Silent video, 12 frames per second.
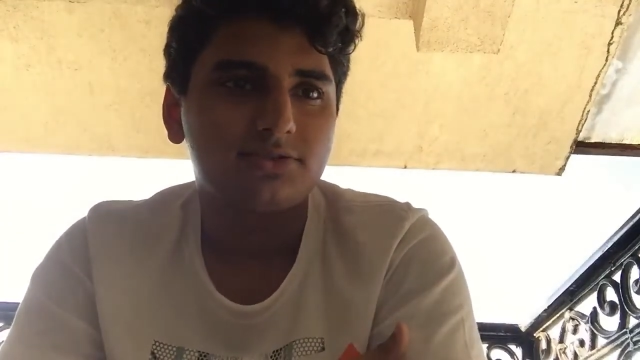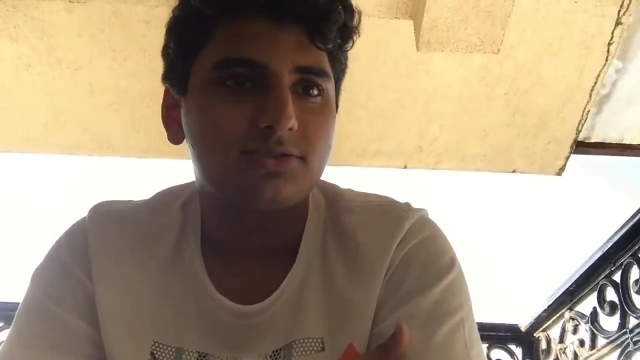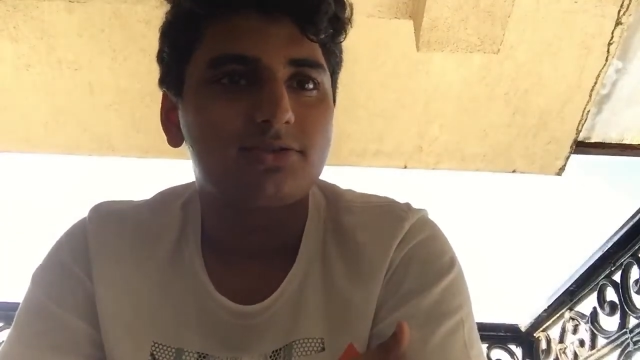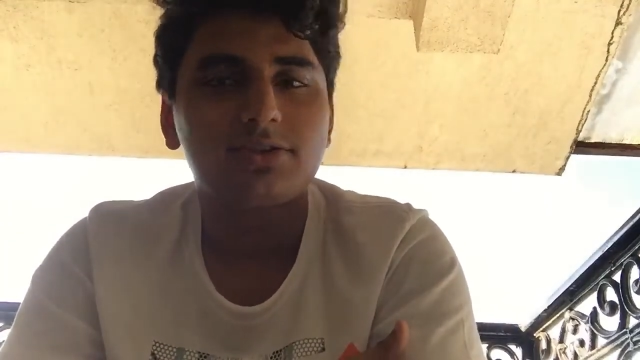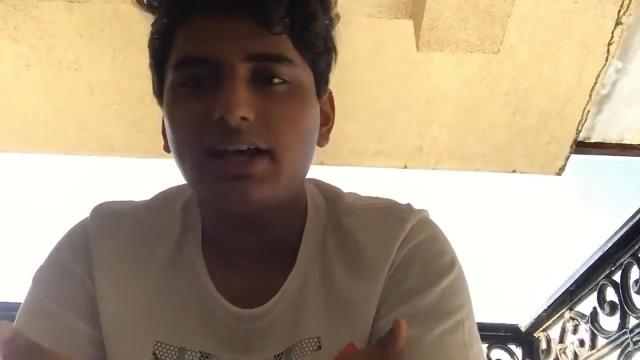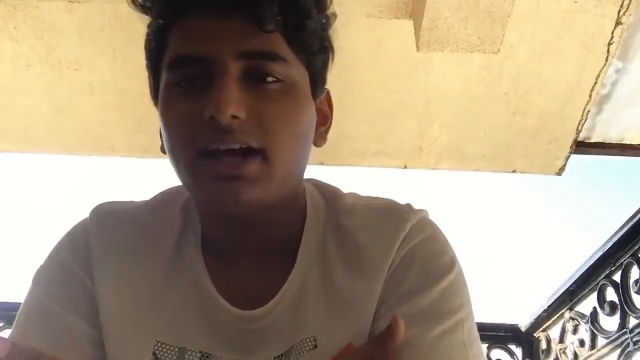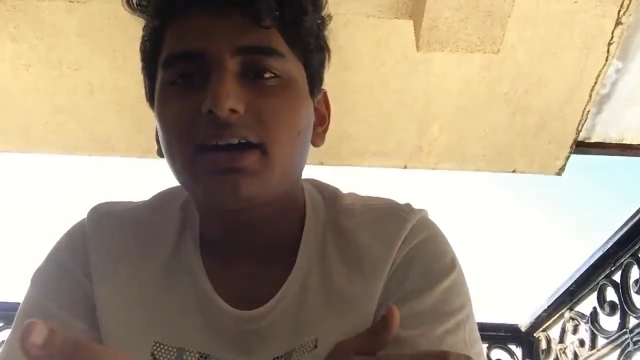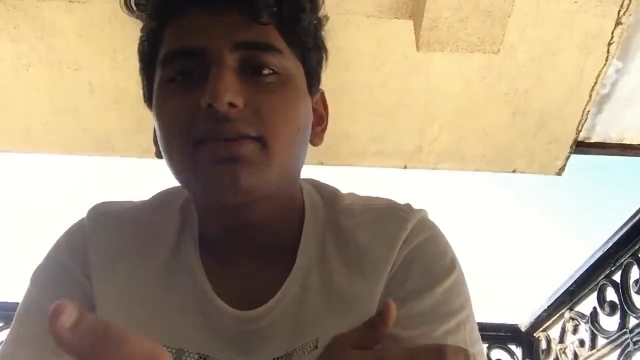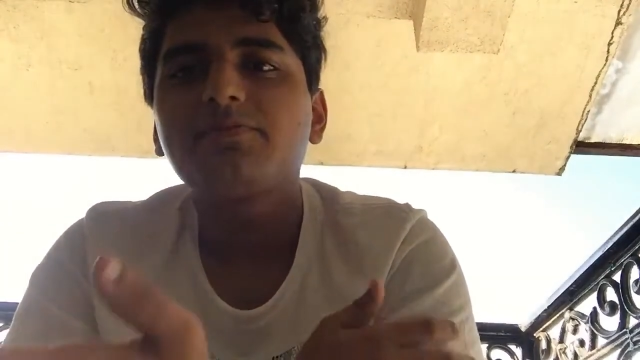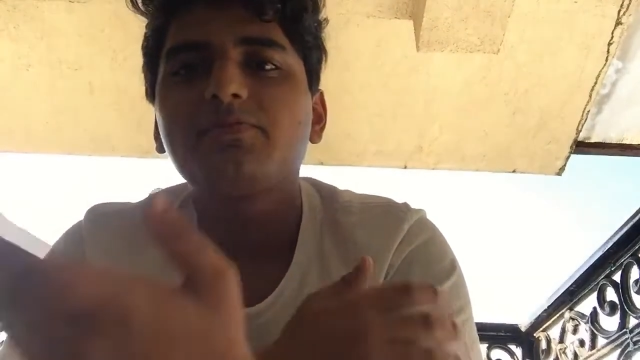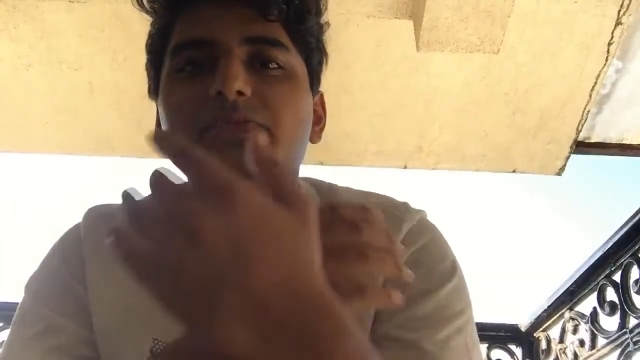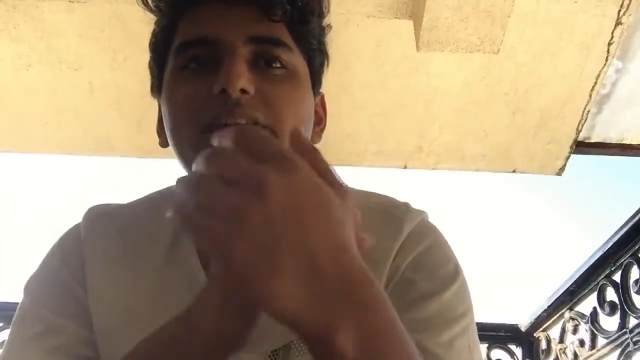So
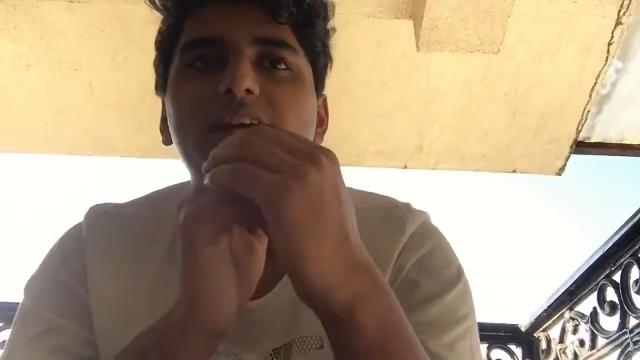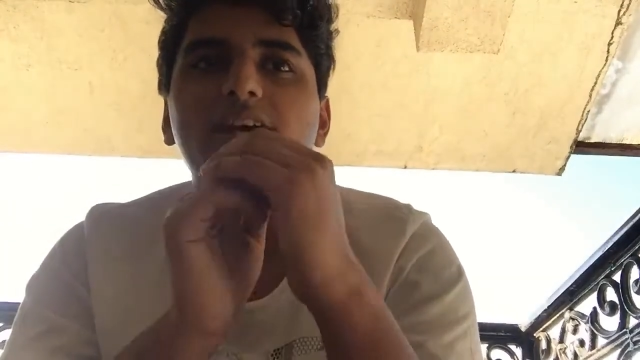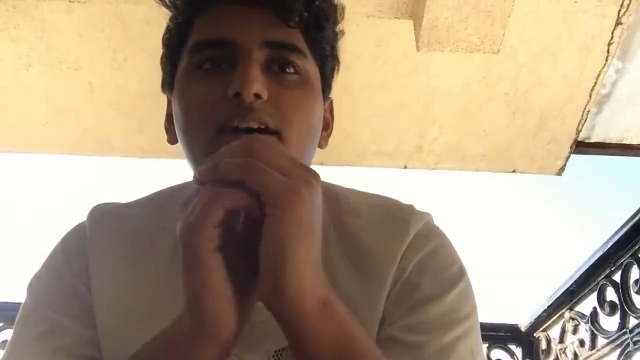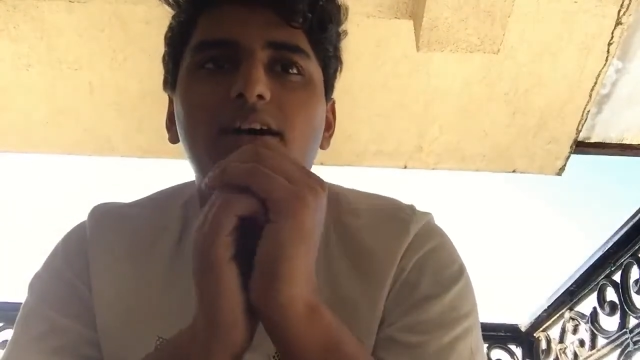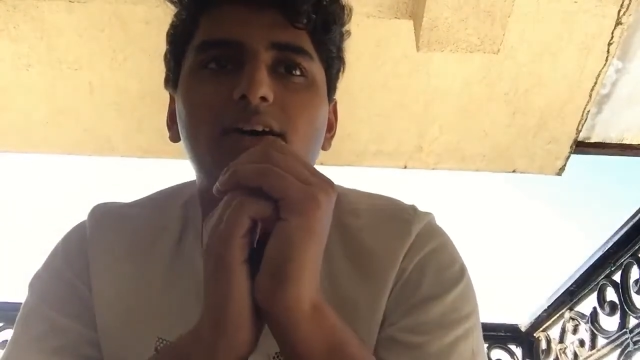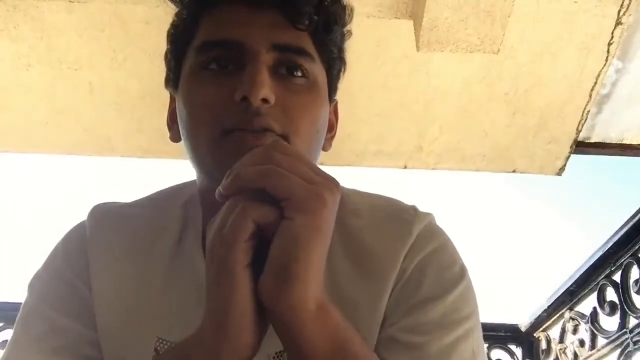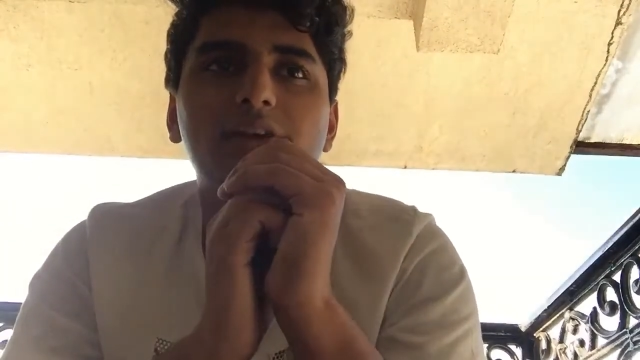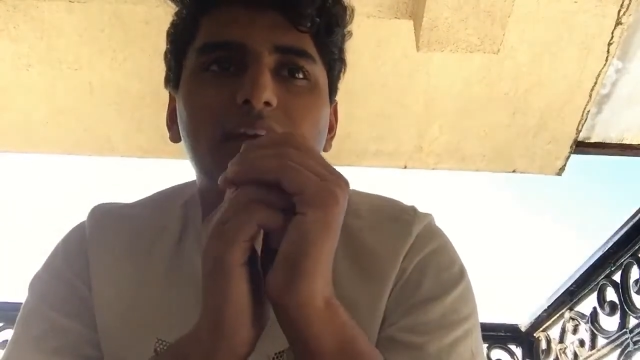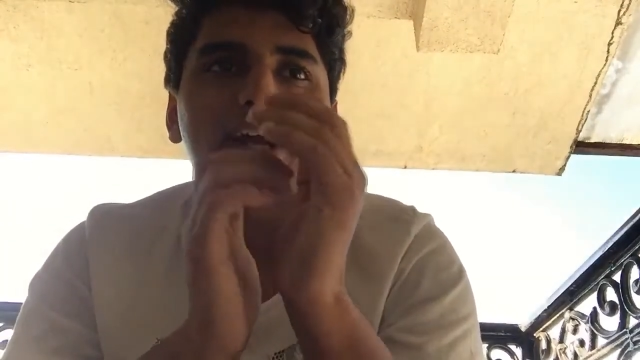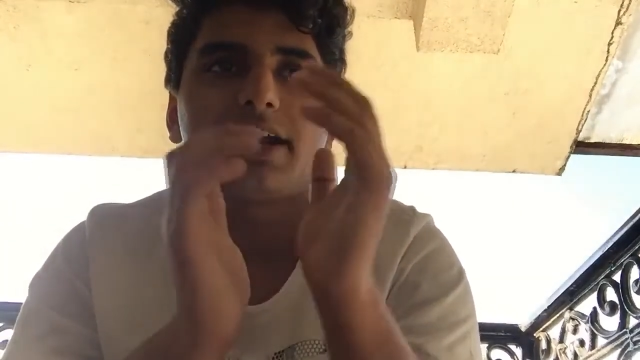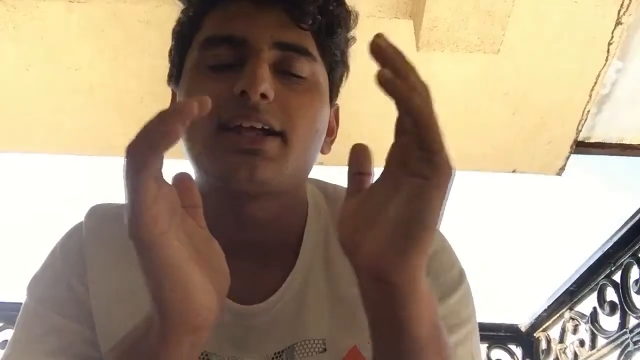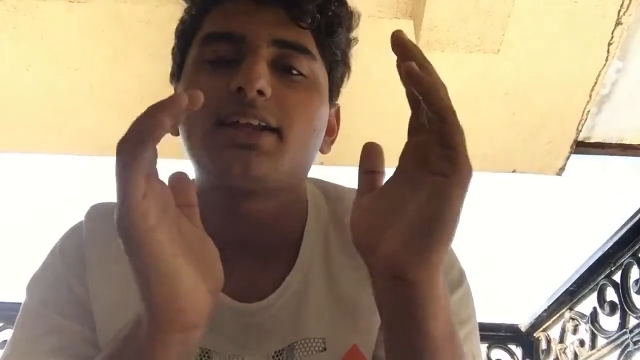yeah,
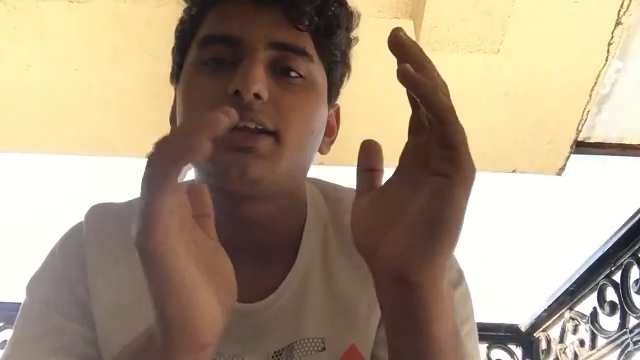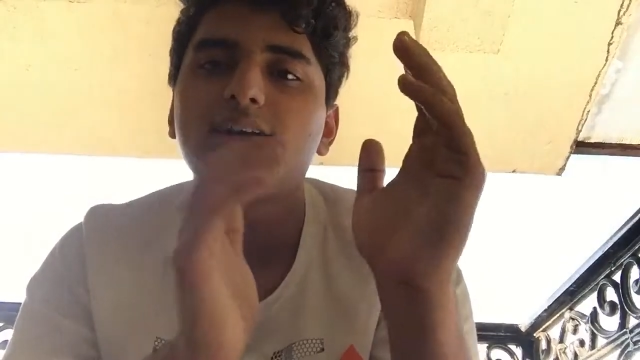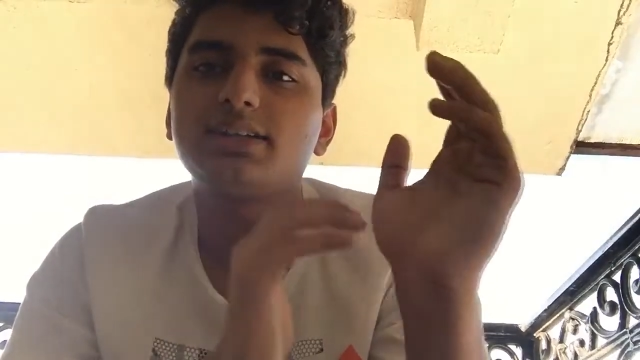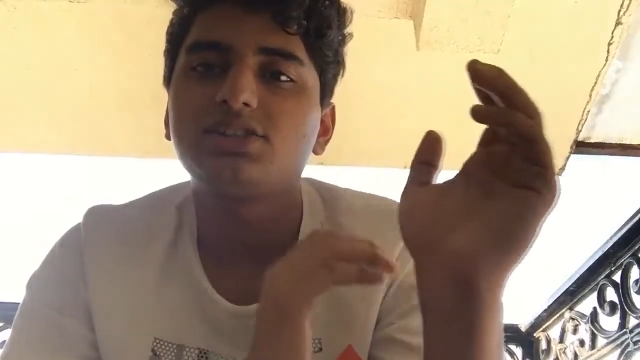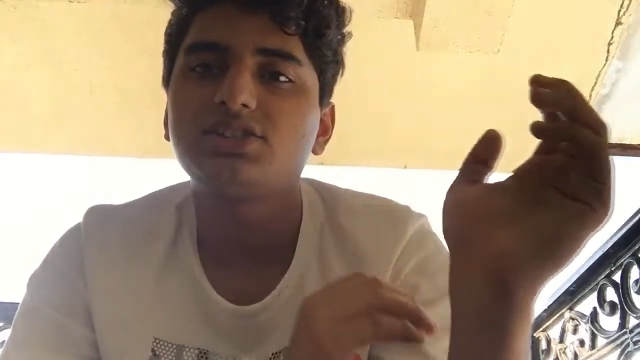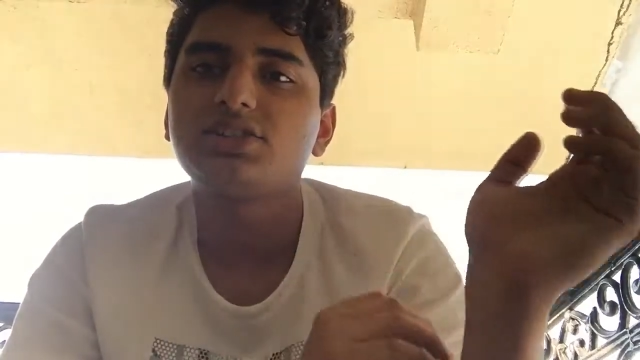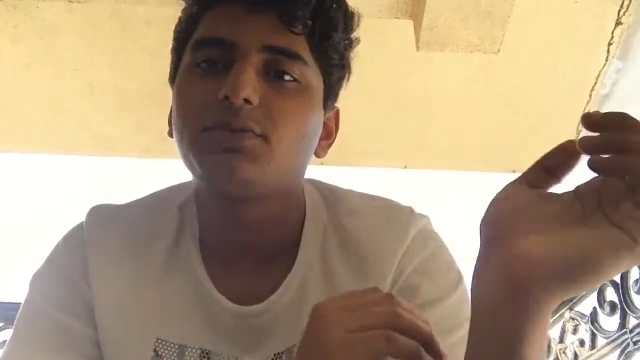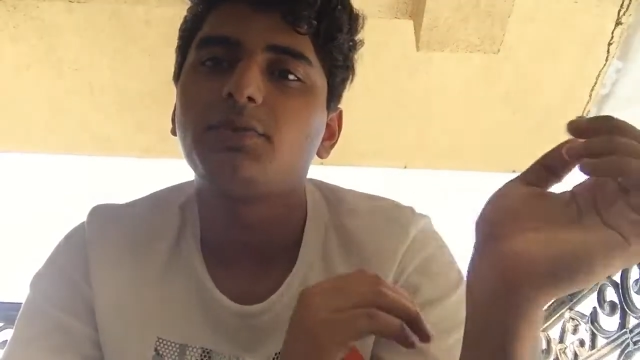we had our lunch,